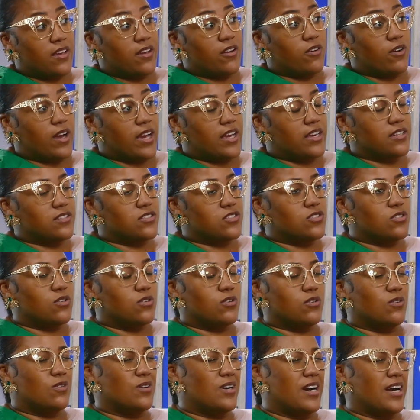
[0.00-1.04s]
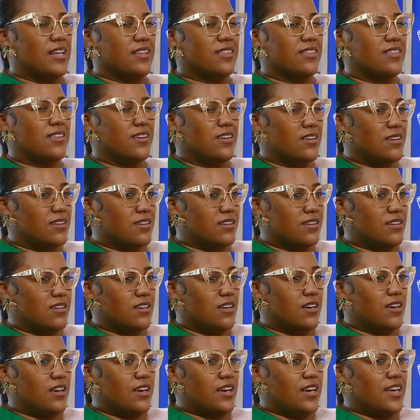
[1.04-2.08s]
Right. So I think
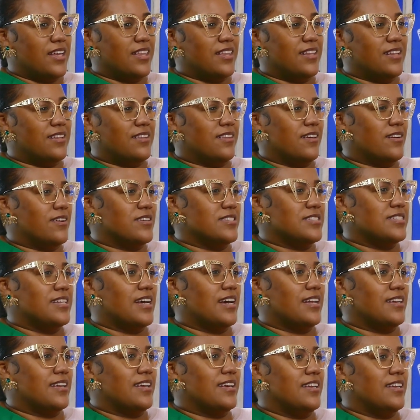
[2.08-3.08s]
there's that